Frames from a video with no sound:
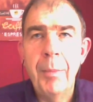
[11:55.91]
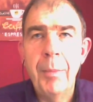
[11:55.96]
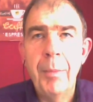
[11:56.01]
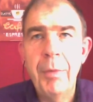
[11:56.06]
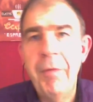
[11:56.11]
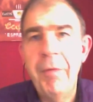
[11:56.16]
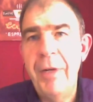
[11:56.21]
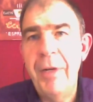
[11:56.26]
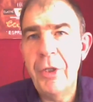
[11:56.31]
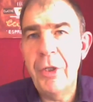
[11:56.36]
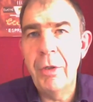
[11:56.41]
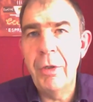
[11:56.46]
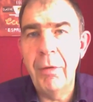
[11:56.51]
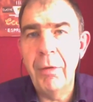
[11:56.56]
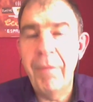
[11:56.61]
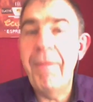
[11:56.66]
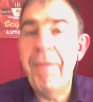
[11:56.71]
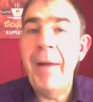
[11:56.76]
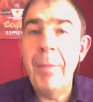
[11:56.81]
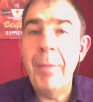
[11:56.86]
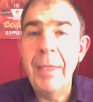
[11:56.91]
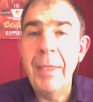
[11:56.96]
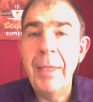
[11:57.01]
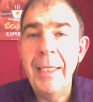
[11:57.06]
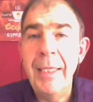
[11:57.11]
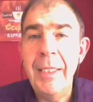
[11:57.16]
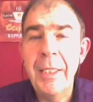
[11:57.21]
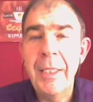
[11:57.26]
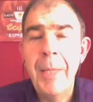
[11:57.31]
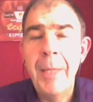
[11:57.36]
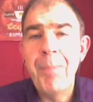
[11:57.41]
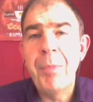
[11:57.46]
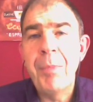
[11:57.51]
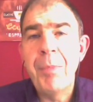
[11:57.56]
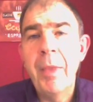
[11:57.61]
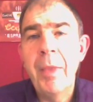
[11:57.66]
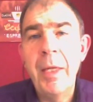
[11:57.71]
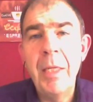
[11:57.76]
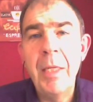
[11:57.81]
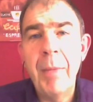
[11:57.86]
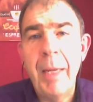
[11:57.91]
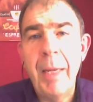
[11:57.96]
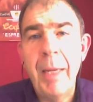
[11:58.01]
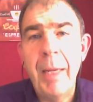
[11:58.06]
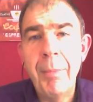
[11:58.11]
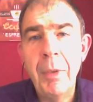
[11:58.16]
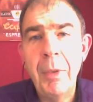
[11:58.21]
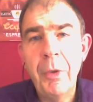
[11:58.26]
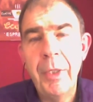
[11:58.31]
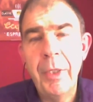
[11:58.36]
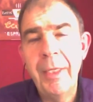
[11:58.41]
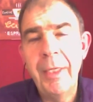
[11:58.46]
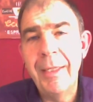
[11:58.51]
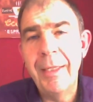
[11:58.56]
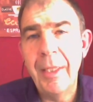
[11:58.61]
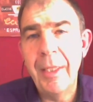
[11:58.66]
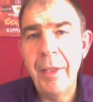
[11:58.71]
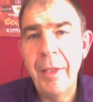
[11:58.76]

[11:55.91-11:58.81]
professional families, then you might be looking at